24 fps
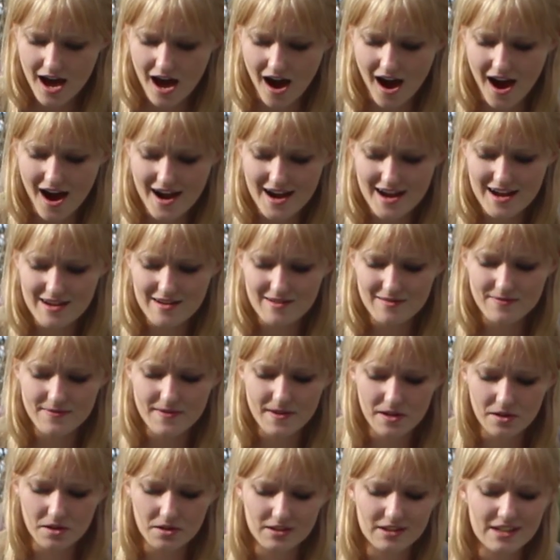I
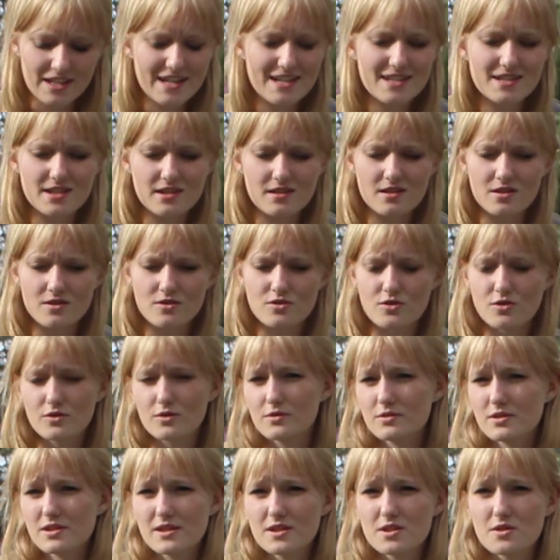feel a need to
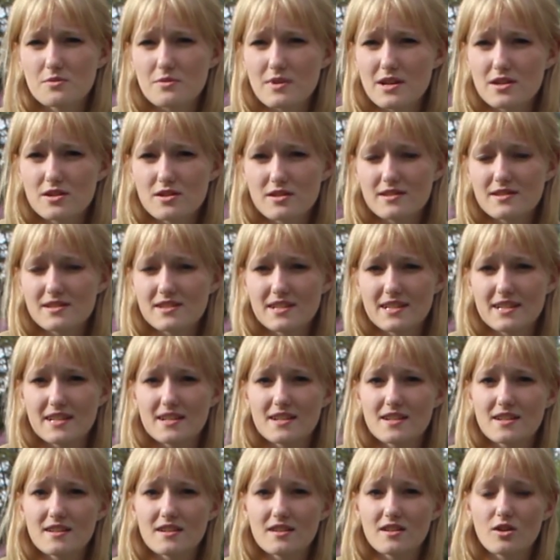control situations, and
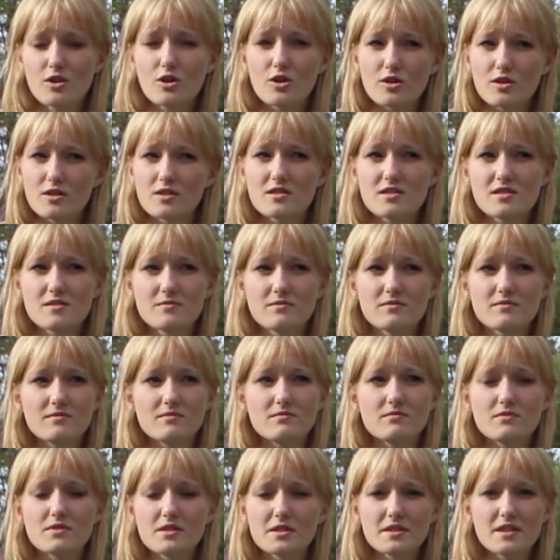it hurts
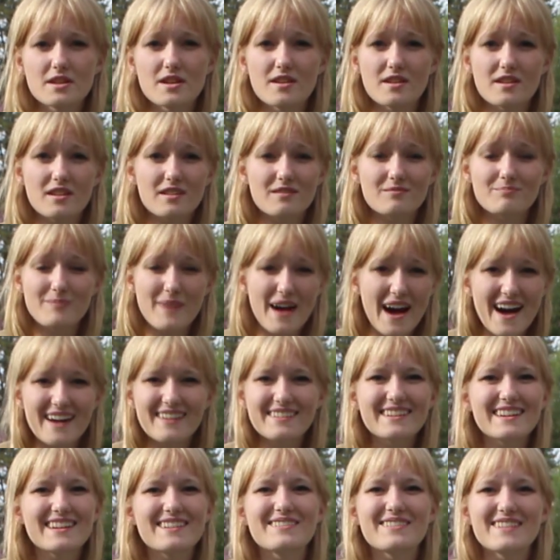really
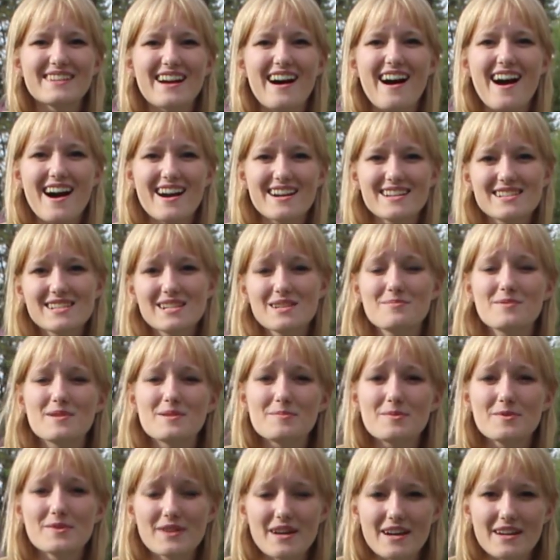badly when I see
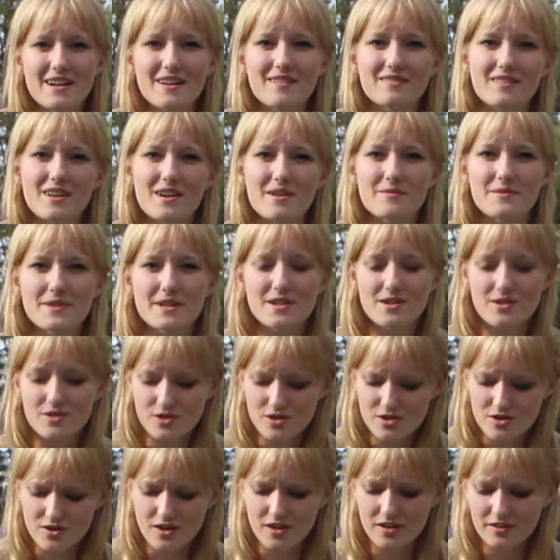people that I love that are
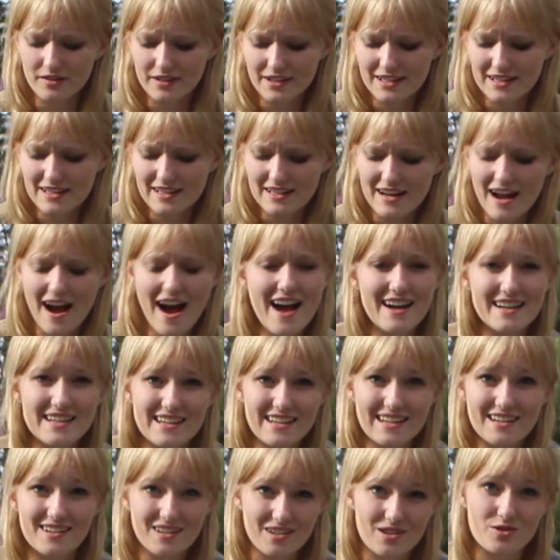struggling and I
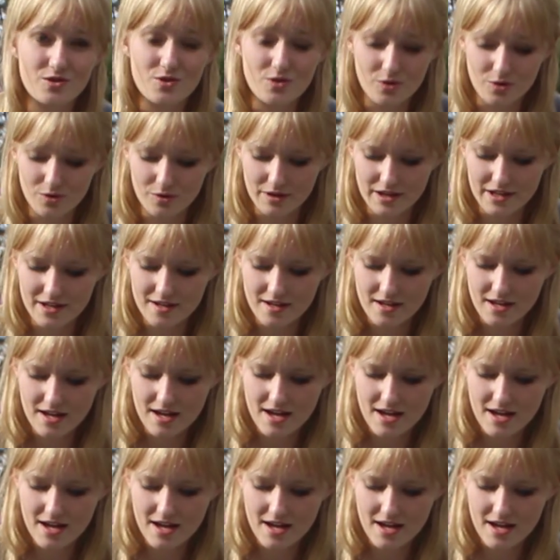can't control it.